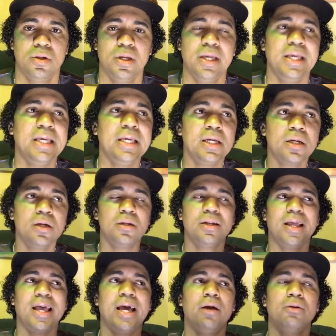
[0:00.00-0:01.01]
He couldn't
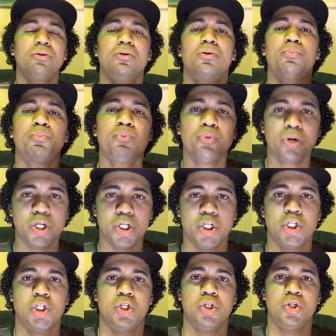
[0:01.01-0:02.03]
handle the
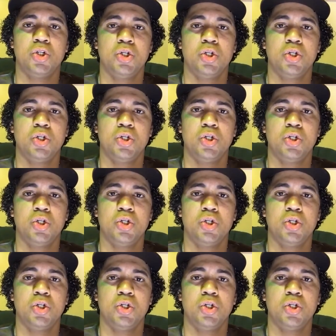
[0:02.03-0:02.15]
pressure